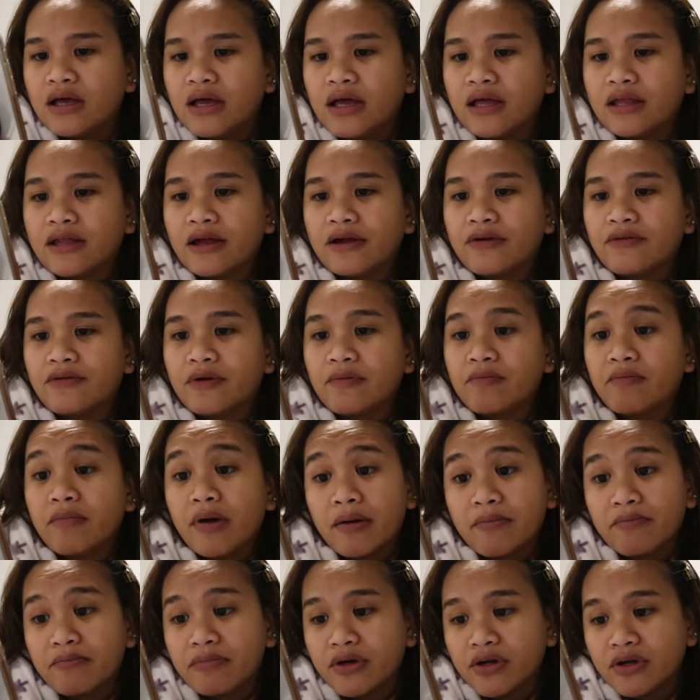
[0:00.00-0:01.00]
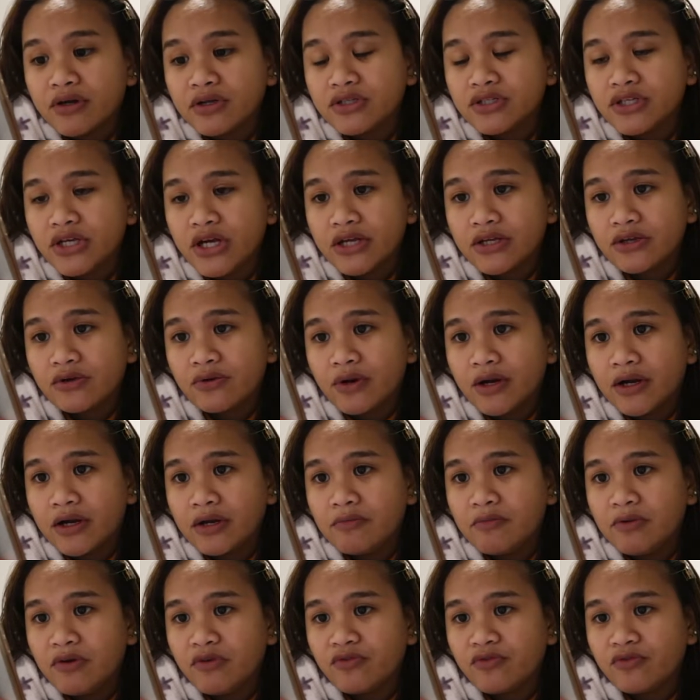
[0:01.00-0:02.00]
And I remember in
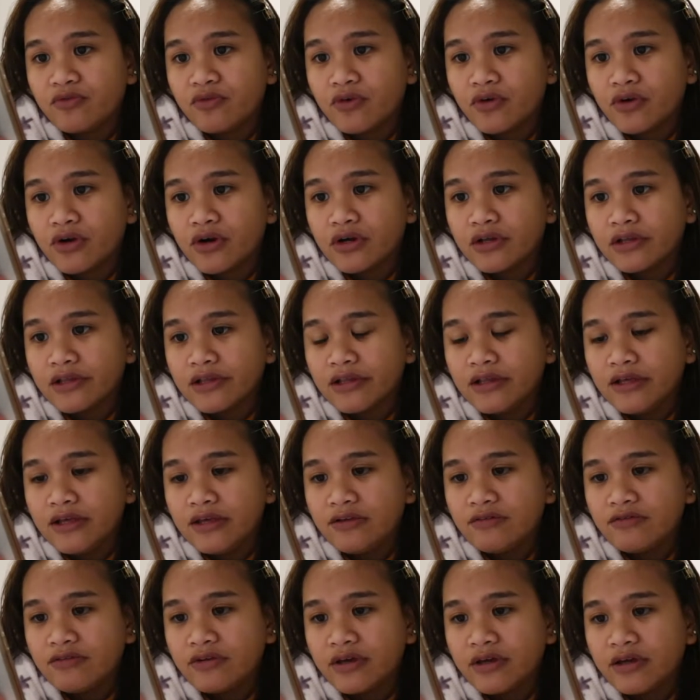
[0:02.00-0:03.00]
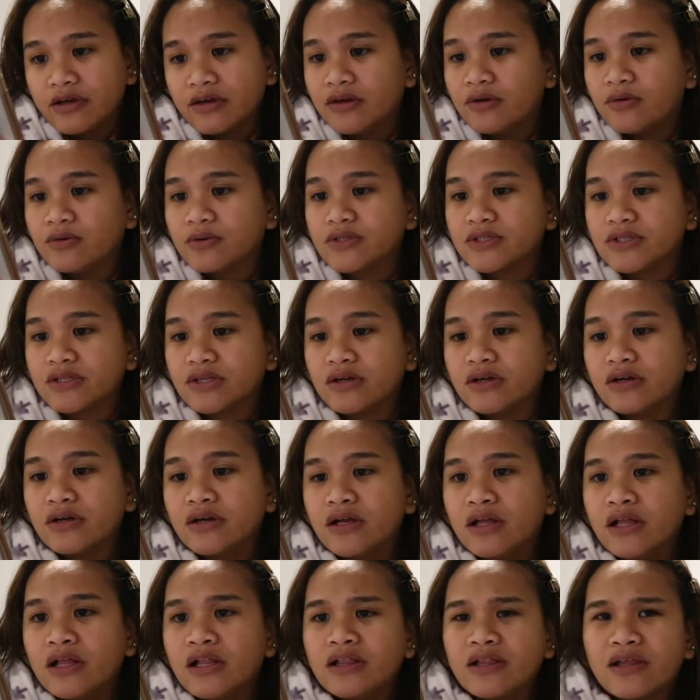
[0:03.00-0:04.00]
January before leaving, it was
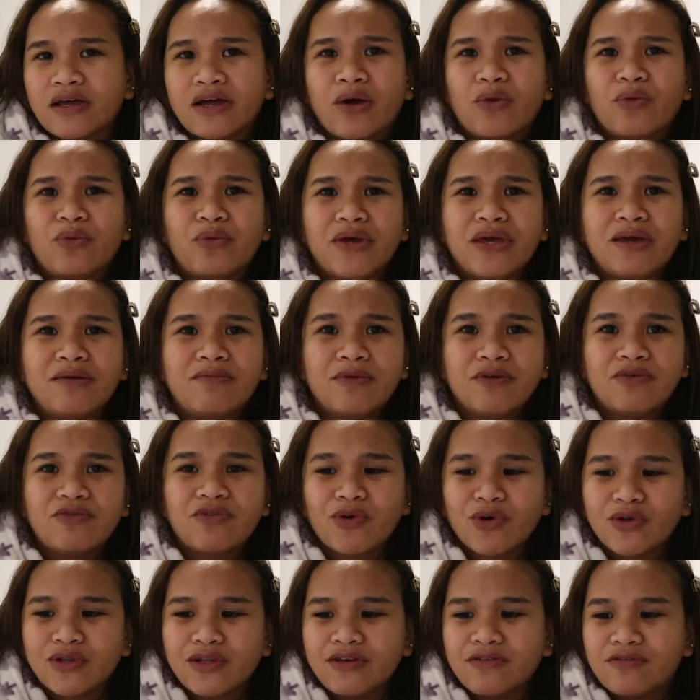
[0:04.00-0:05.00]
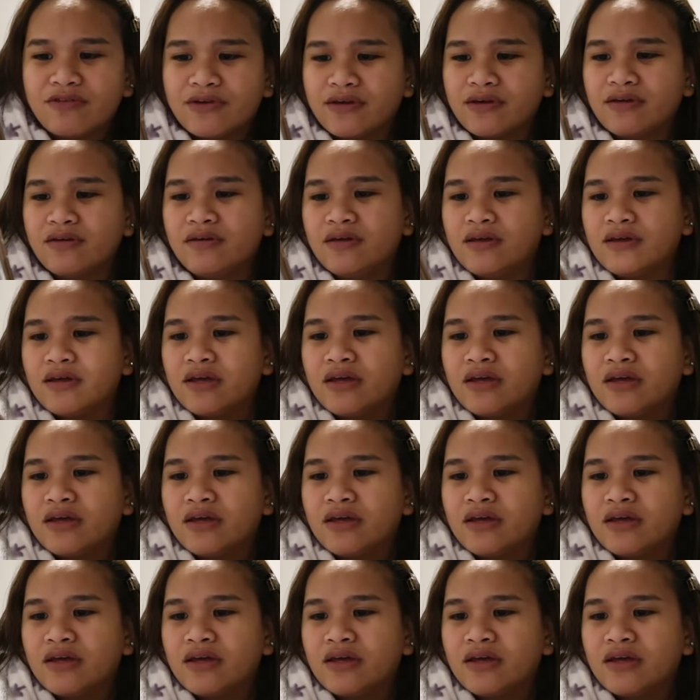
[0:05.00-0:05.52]
like a week before leaving,